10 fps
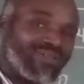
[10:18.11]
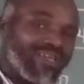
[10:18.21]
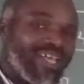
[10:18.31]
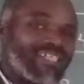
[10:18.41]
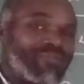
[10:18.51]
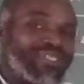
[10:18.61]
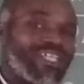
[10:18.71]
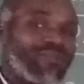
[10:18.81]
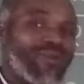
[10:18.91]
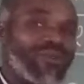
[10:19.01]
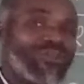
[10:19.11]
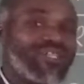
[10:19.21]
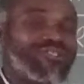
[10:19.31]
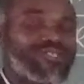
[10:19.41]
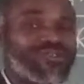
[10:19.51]
Especially my returning
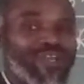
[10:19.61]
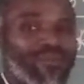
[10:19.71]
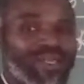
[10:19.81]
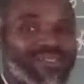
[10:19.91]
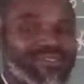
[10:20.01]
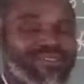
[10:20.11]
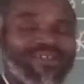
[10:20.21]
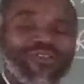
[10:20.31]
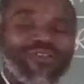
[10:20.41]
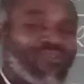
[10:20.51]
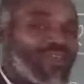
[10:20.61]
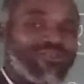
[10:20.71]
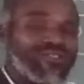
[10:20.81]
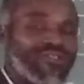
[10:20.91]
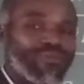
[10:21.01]
subscribers, thank you
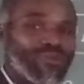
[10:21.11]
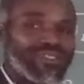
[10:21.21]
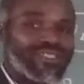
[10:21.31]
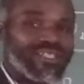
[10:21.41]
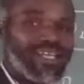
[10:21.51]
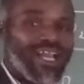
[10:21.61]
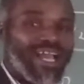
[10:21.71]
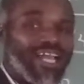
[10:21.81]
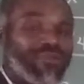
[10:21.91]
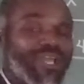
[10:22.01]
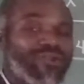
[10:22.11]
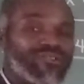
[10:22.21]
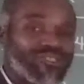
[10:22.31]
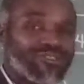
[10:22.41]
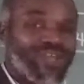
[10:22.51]
so much. And my new
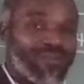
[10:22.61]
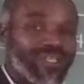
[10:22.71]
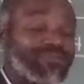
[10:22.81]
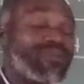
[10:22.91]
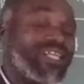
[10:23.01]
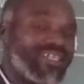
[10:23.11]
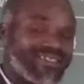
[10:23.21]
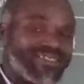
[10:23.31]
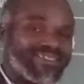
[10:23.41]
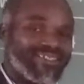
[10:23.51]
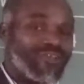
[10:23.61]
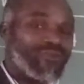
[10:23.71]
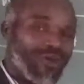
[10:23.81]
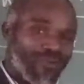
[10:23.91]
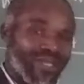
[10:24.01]
subscribers, please,
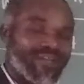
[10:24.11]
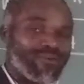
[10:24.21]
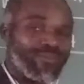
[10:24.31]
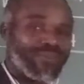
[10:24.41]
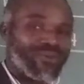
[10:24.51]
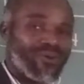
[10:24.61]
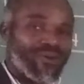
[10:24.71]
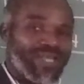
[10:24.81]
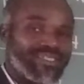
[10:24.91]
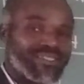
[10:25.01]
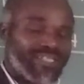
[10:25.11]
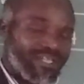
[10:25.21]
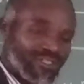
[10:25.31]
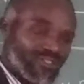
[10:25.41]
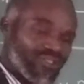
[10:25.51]
you're welcome. Alright?
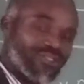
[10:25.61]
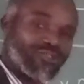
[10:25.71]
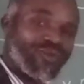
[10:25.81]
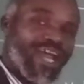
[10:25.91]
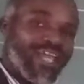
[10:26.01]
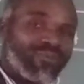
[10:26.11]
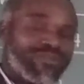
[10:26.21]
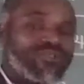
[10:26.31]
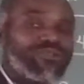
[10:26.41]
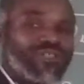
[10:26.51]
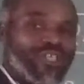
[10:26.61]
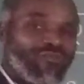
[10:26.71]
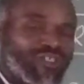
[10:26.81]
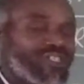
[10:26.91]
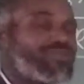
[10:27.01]
Subscribe, give
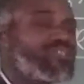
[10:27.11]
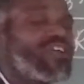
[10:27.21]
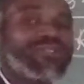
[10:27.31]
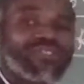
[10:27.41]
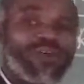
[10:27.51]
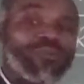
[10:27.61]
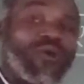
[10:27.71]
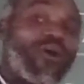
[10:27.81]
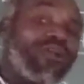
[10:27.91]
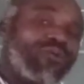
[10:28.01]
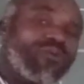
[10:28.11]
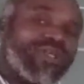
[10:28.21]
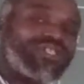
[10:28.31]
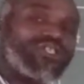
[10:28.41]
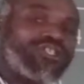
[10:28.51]
us some thumbs up,
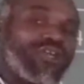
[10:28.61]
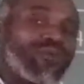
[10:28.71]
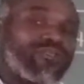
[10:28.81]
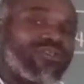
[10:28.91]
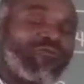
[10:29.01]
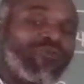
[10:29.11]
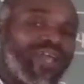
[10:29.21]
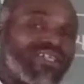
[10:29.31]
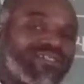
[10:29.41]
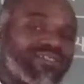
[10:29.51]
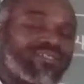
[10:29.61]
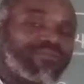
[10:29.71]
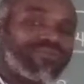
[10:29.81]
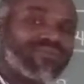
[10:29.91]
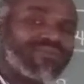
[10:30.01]
always share with your friends,